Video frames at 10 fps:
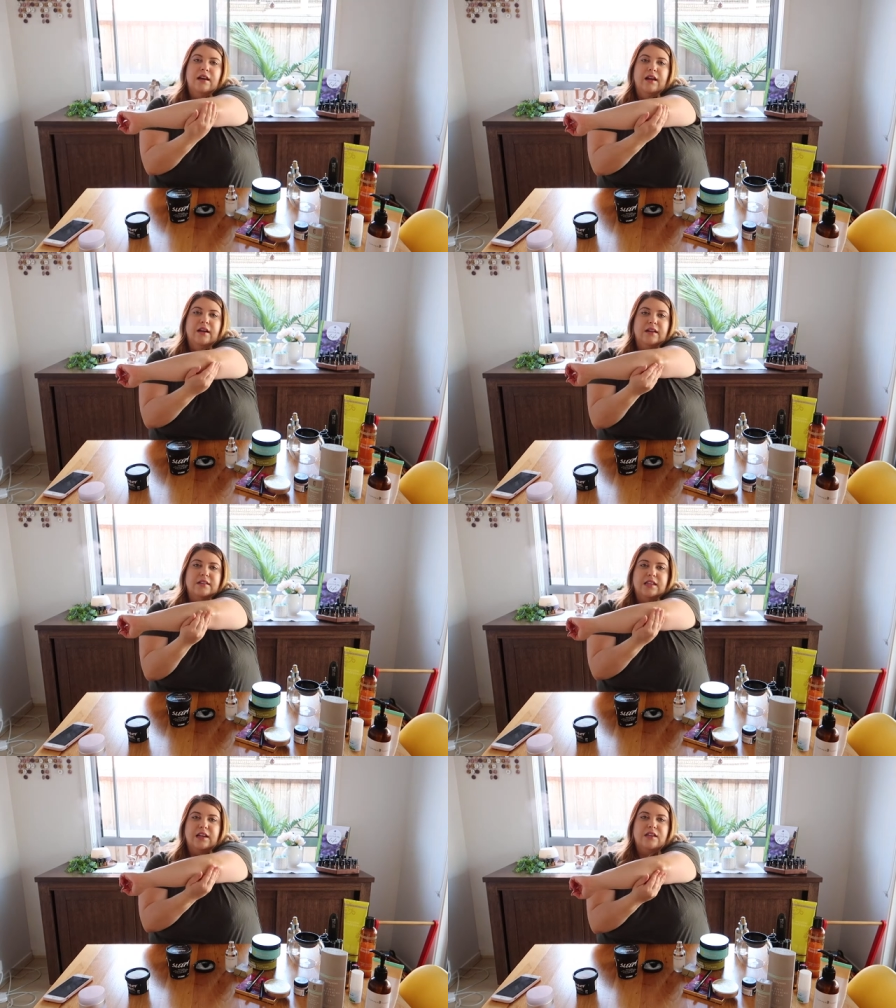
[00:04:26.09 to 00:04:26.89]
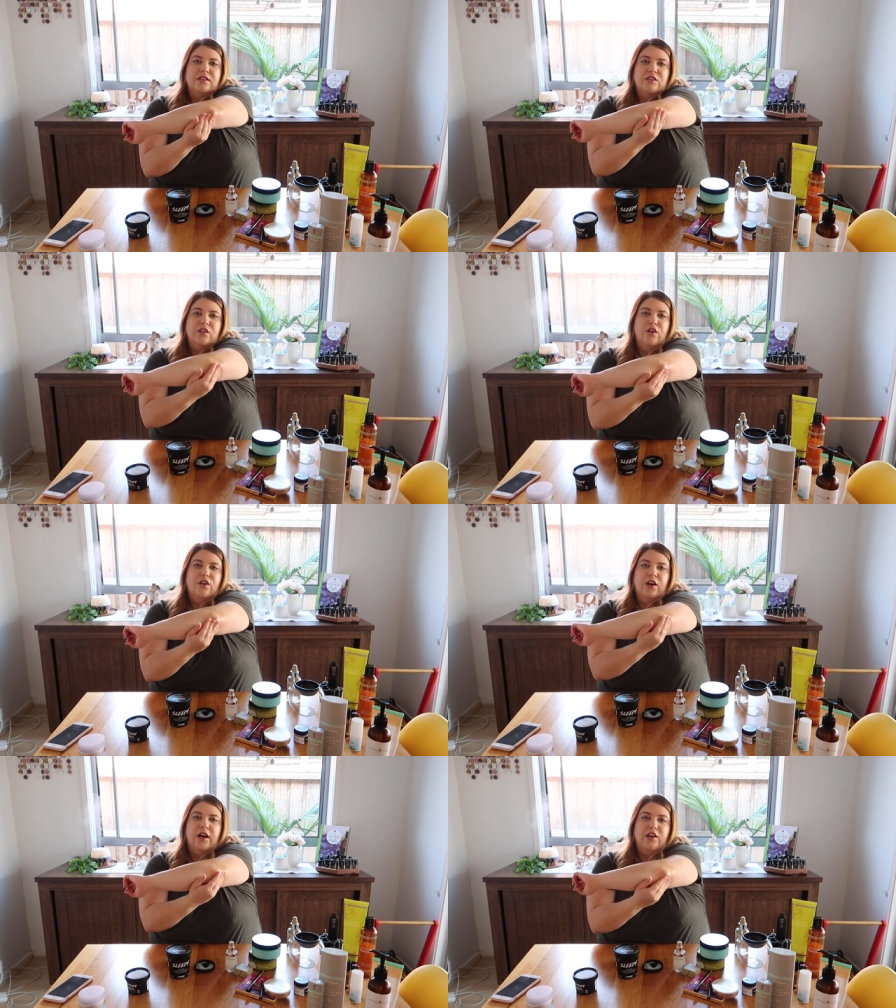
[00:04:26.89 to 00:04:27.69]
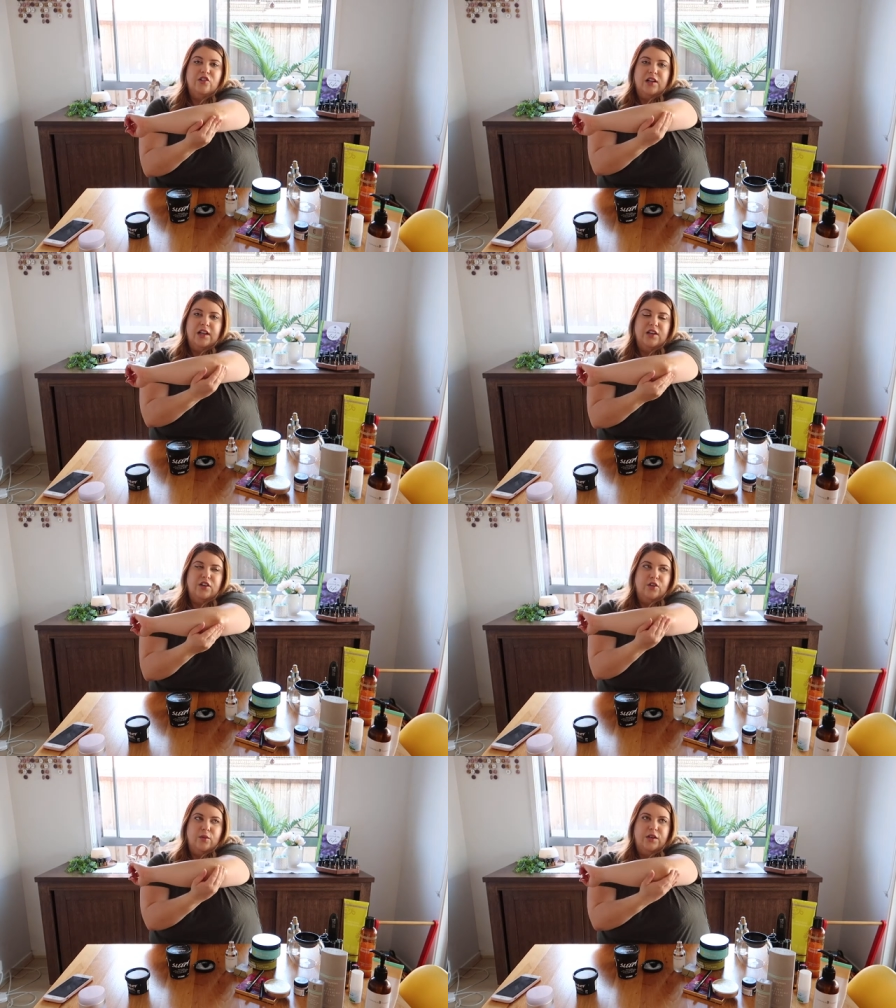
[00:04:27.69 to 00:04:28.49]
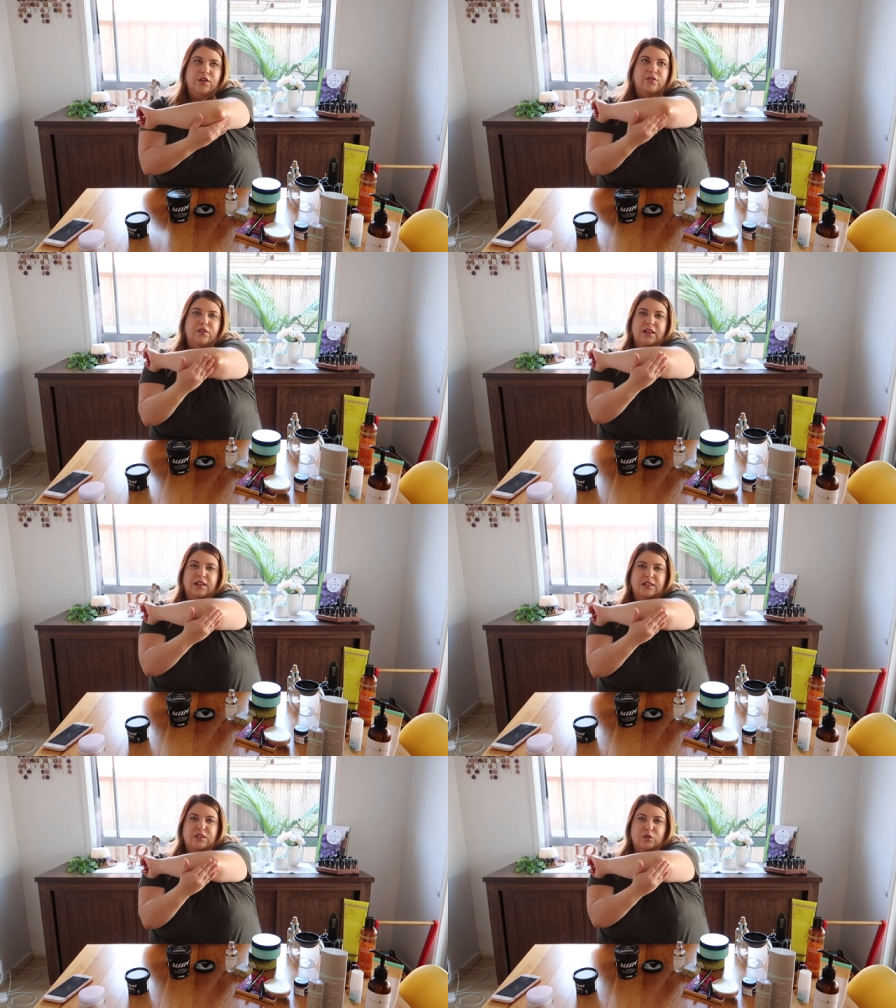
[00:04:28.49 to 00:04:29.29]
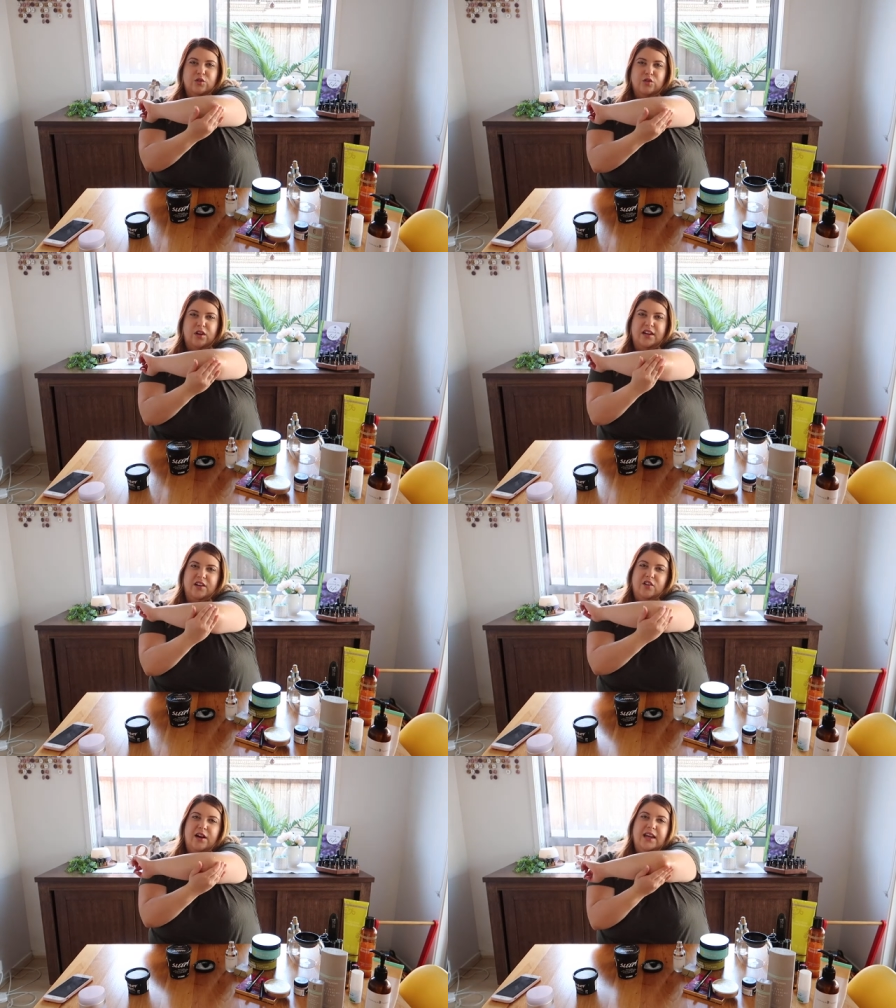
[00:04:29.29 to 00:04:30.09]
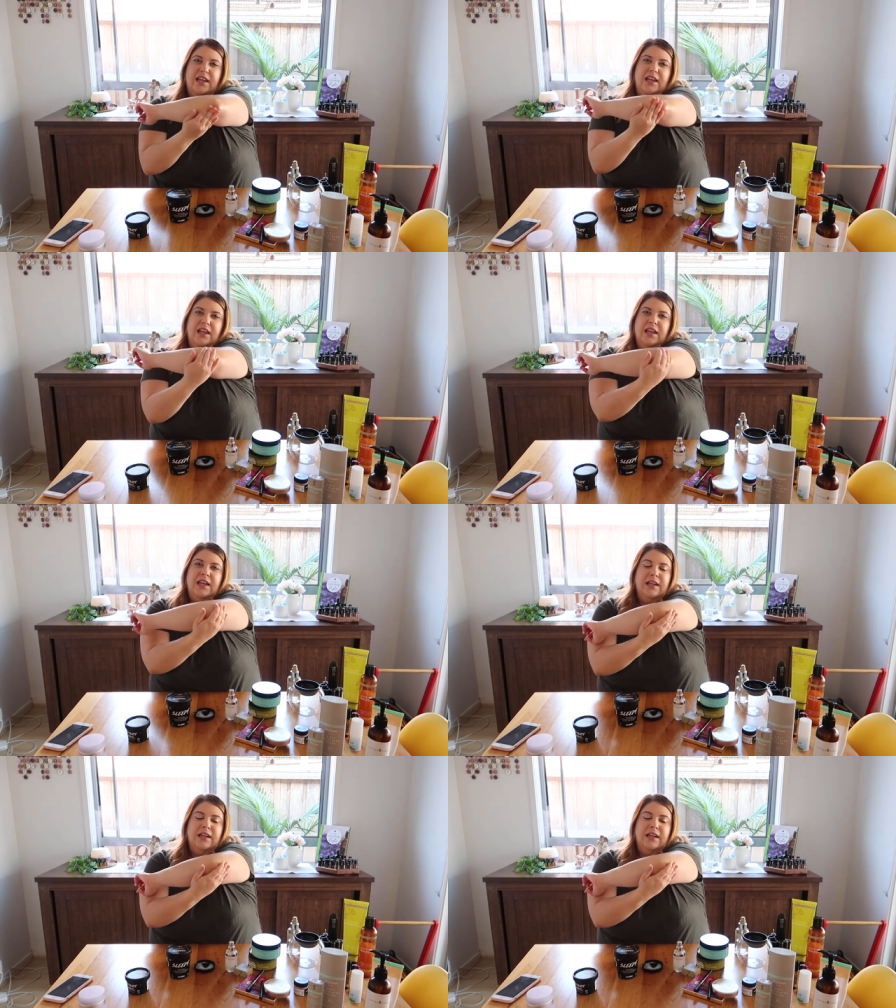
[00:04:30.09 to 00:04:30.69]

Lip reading: And it's like so hydrating. Like, you know, when you feel and it's all dry and cracky.